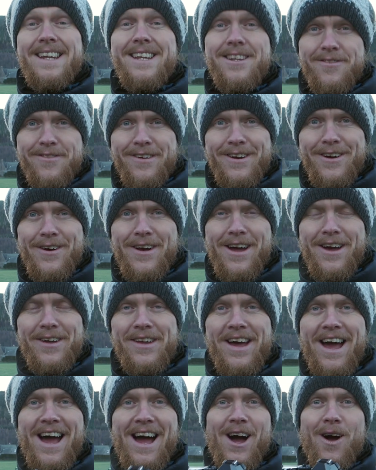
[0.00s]
figure out
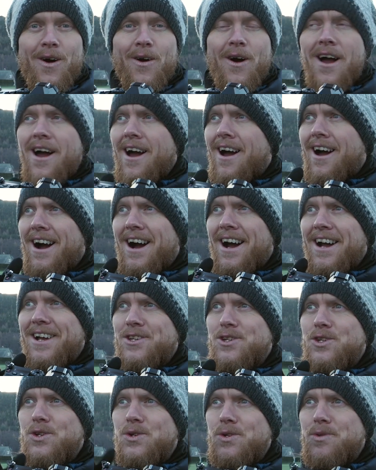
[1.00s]
how I
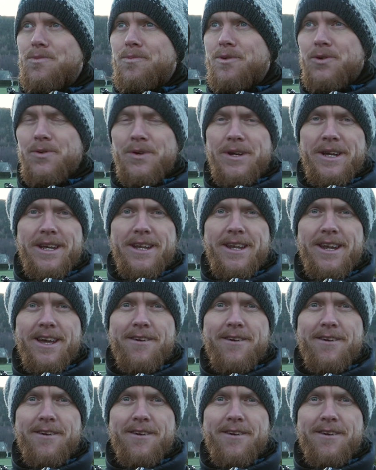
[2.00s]
choose between,